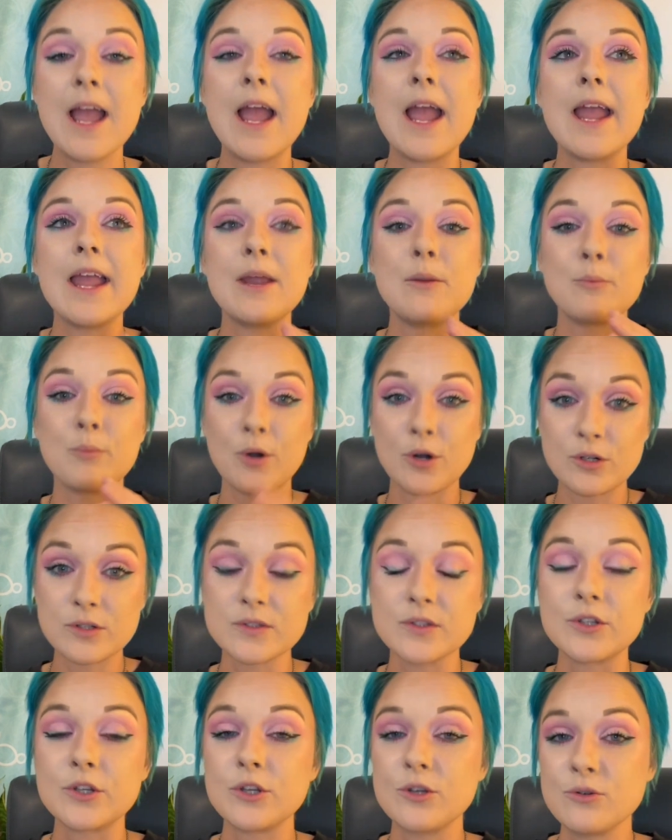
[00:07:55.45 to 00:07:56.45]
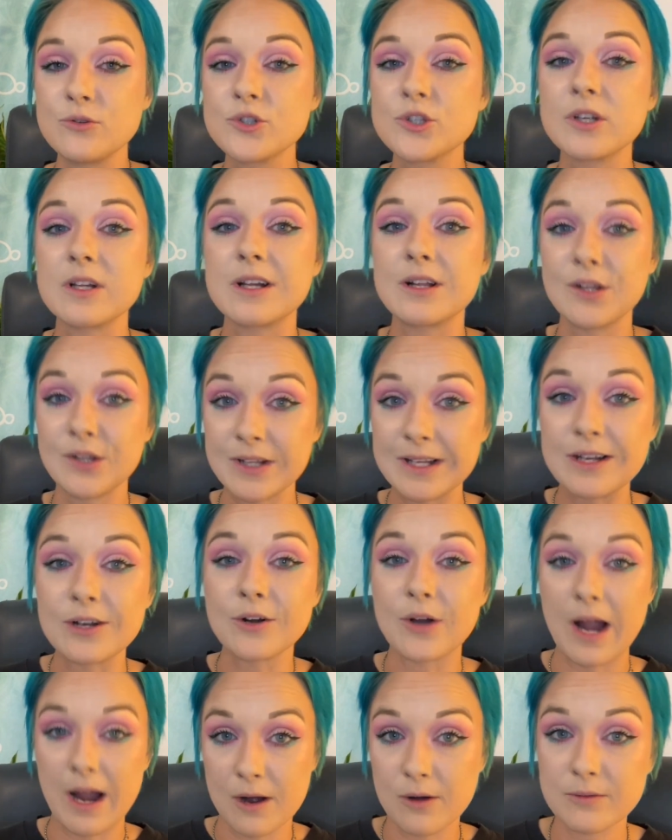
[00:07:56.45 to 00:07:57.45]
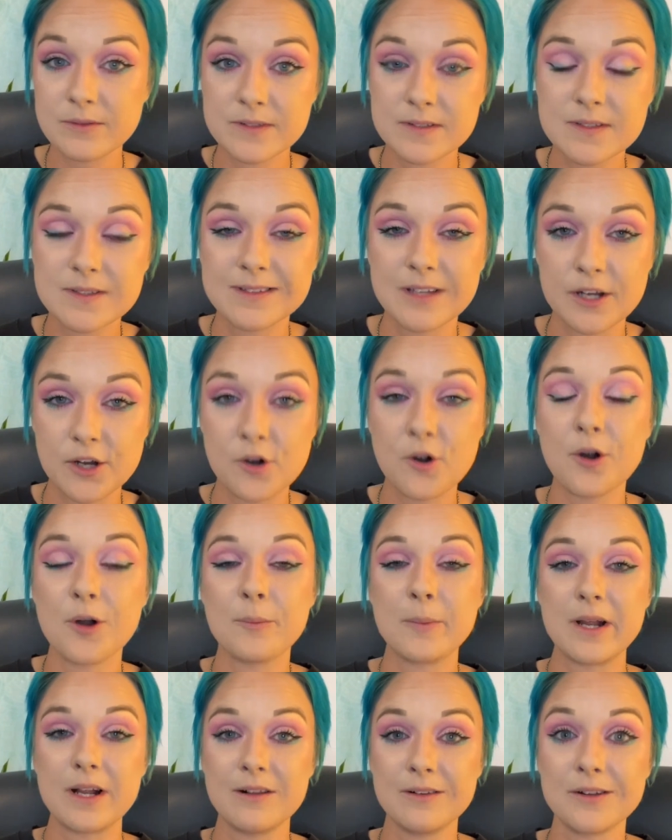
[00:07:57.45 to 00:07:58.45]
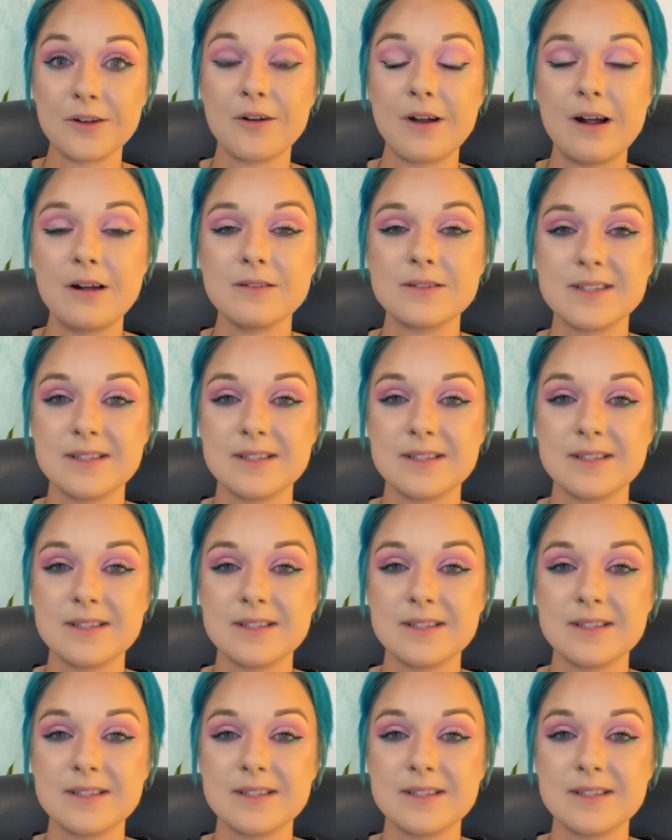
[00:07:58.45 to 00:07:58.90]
in persecution clear outs, like karmic clear outs.